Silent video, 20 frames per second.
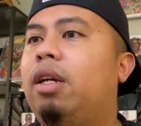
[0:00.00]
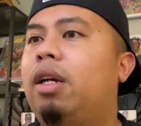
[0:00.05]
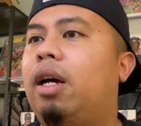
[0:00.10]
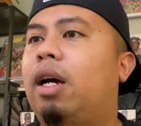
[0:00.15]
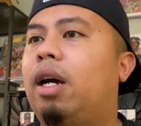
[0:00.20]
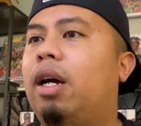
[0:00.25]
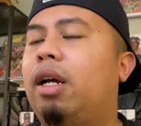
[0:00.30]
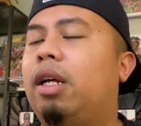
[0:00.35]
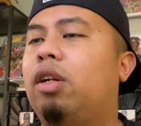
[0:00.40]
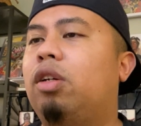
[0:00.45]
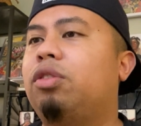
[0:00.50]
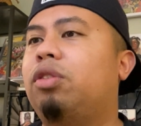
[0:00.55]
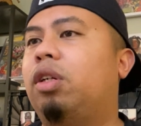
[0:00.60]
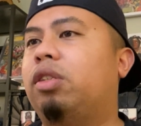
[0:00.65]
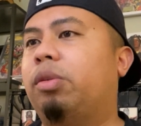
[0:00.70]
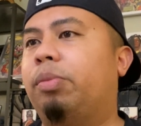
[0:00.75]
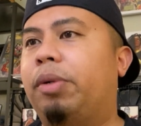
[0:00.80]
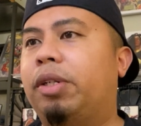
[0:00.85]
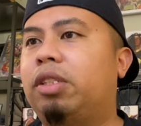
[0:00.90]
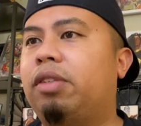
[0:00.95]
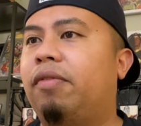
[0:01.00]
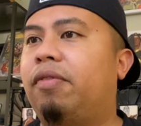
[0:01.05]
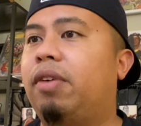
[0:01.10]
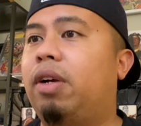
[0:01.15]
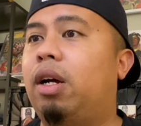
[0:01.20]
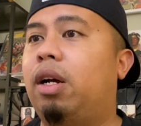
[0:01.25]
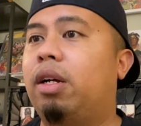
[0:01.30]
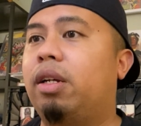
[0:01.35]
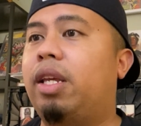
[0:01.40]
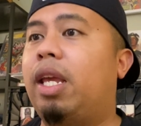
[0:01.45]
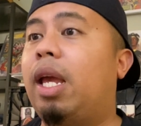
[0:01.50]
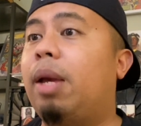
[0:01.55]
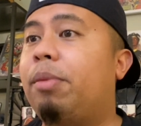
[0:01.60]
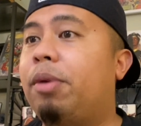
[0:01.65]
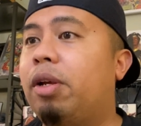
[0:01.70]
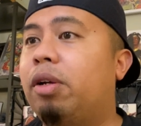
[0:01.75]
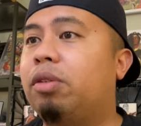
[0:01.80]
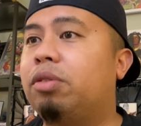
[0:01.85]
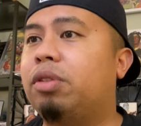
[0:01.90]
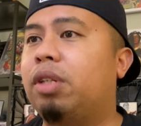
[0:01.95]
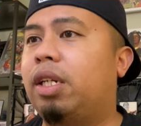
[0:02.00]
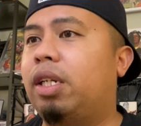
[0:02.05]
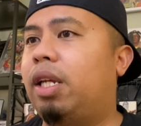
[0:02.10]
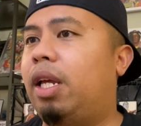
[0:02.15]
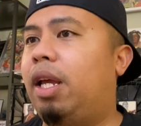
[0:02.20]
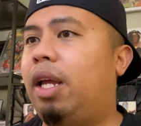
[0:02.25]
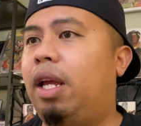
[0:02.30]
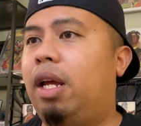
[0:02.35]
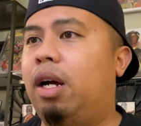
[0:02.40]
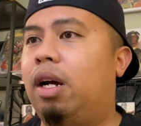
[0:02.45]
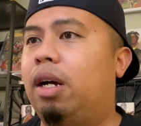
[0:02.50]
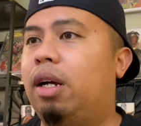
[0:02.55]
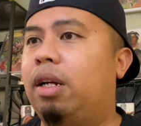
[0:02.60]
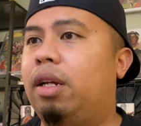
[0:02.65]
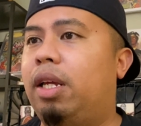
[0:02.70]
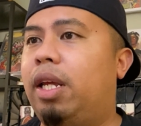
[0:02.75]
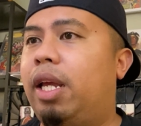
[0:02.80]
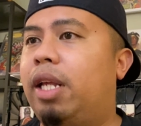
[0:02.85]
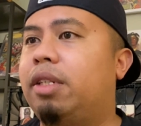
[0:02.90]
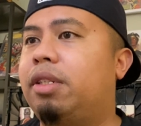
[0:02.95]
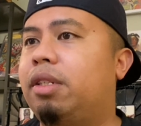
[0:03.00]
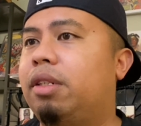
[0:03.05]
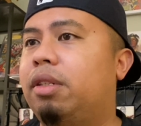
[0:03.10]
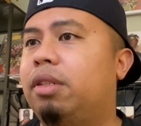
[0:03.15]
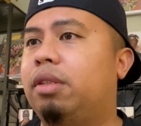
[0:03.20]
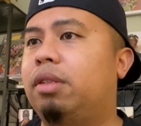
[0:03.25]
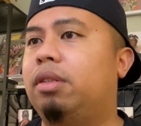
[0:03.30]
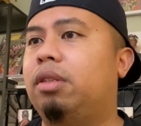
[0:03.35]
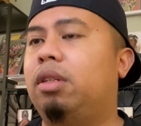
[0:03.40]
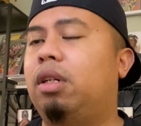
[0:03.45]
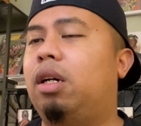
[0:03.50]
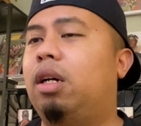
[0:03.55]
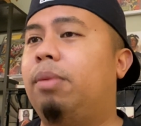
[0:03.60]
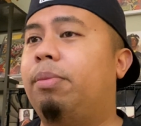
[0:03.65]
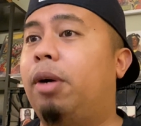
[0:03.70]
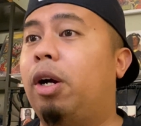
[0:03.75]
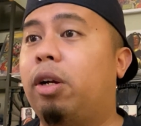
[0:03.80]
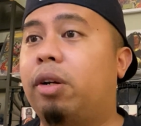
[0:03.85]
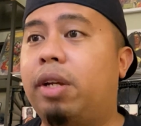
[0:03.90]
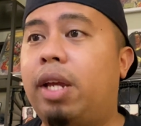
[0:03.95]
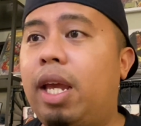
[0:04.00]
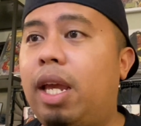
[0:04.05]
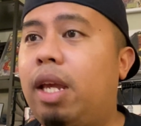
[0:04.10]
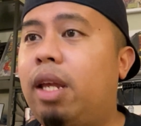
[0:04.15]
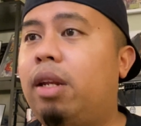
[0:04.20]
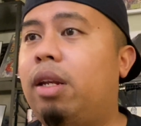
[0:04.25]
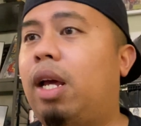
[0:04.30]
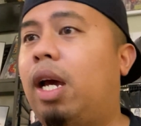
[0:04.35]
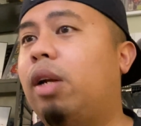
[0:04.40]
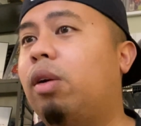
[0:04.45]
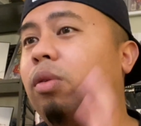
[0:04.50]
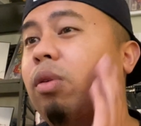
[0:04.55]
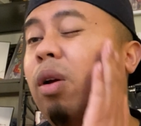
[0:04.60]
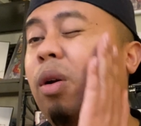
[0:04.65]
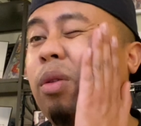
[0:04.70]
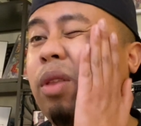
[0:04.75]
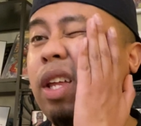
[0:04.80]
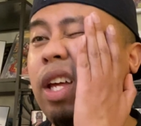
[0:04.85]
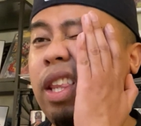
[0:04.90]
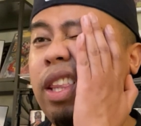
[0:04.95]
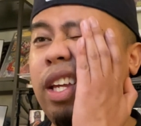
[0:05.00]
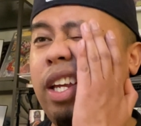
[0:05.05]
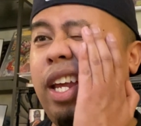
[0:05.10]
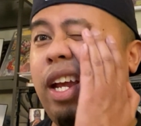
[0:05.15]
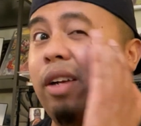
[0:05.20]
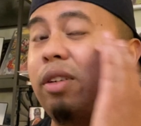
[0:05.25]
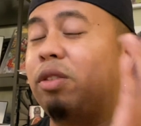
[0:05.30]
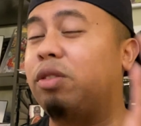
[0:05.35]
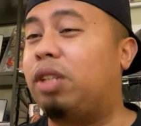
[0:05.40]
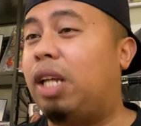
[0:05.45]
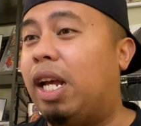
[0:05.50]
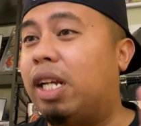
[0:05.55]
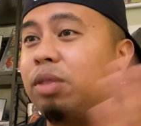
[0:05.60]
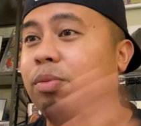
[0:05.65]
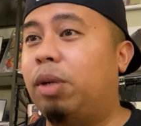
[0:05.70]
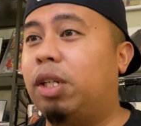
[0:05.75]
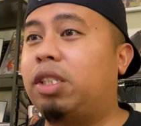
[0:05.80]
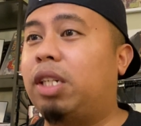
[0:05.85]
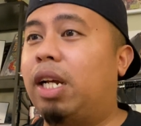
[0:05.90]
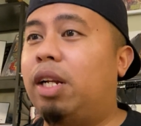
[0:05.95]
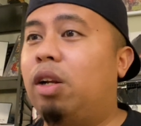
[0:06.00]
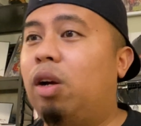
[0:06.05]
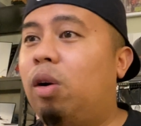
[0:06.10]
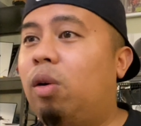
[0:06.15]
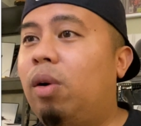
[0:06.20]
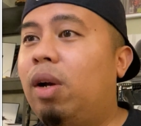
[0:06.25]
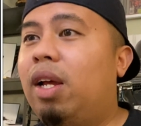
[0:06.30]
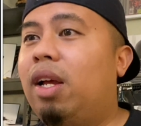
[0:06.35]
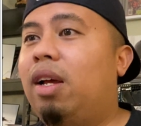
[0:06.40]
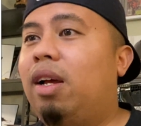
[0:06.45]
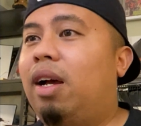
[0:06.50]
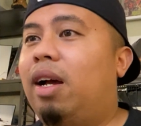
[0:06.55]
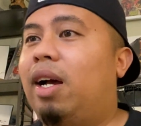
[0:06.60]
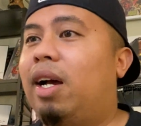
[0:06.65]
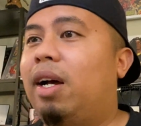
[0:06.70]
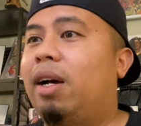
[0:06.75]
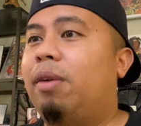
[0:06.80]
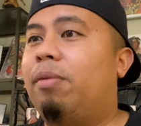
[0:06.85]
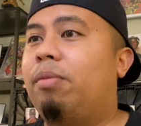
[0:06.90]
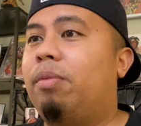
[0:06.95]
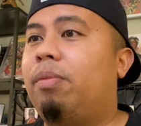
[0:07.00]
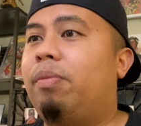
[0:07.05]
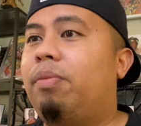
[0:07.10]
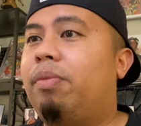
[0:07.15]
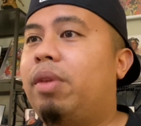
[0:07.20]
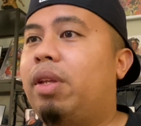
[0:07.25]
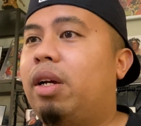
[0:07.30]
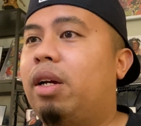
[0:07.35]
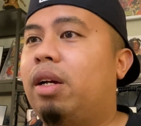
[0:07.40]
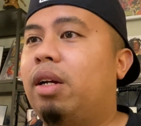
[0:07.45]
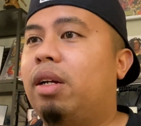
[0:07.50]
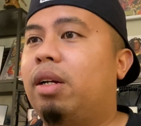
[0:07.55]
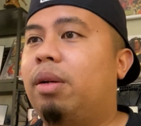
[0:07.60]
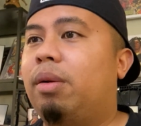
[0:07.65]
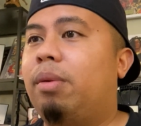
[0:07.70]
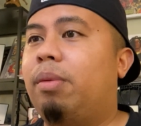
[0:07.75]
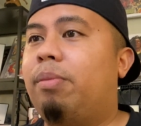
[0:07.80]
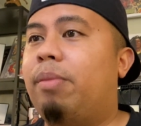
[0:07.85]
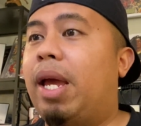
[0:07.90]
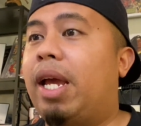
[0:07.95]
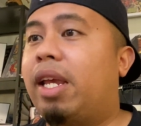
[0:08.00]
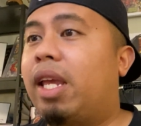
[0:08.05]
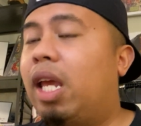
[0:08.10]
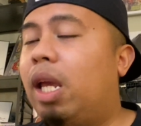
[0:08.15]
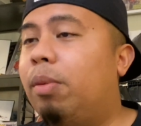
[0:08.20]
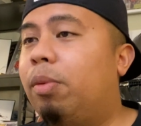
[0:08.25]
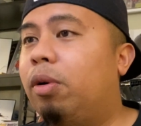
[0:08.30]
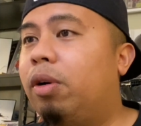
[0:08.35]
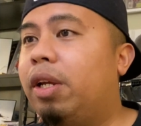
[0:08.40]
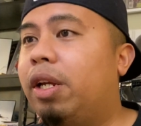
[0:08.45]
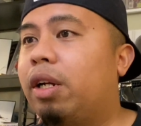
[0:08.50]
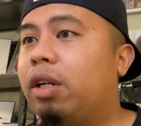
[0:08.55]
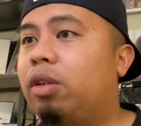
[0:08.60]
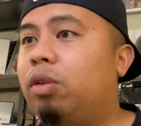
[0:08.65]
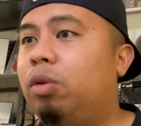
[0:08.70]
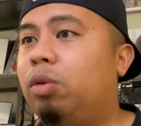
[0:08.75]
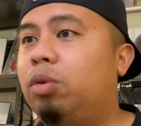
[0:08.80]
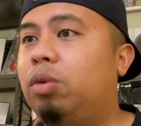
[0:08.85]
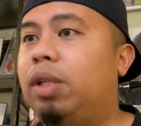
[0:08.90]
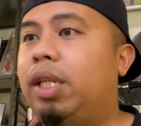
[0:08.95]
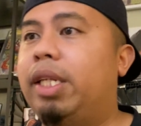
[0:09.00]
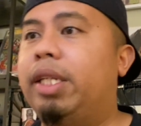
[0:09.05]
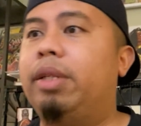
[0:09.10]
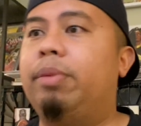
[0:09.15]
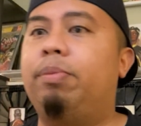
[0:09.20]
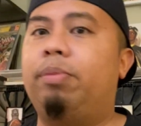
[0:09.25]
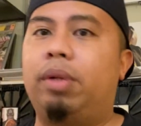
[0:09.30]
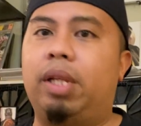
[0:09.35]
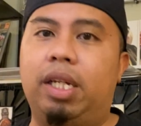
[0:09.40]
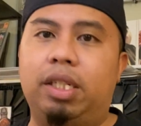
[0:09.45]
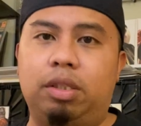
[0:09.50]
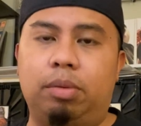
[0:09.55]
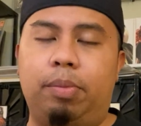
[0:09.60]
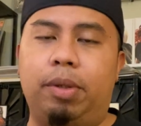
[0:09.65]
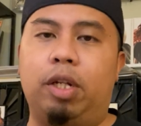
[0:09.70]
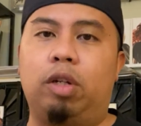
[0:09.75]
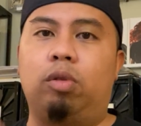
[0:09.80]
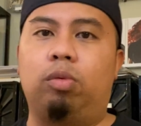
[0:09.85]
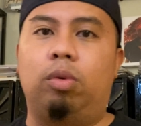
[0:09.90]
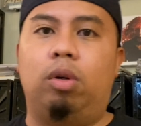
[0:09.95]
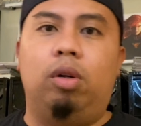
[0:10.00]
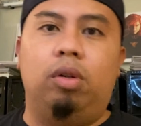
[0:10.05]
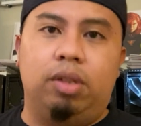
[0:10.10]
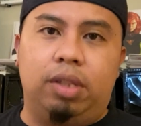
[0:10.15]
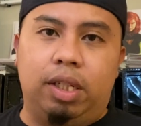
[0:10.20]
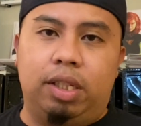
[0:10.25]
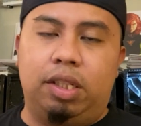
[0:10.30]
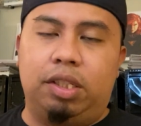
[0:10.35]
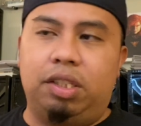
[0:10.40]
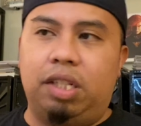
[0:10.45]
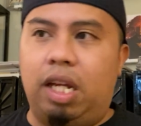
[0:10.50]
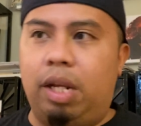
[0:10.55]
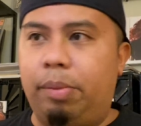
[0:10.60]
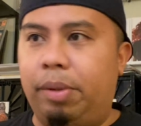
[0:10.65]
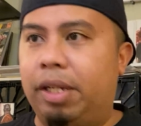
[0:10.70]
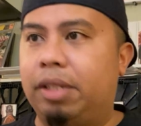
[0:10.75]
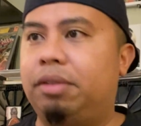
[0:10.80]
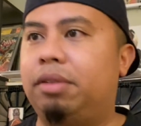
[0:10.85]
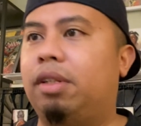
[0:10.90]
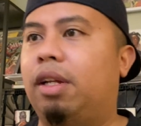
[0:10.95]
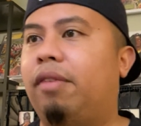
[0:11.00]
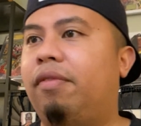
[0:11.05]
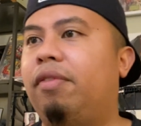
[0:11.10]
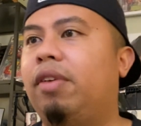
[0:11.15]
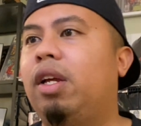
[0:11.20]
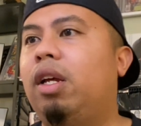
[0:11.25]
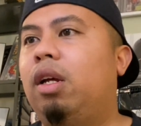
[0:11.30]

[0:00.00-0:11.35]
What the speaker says: It also has a bunch of cameos like Anton Arcane. I don't know the characters as much. I know Matt Cable here, who he plays a bigger role in like the Sandman stuff.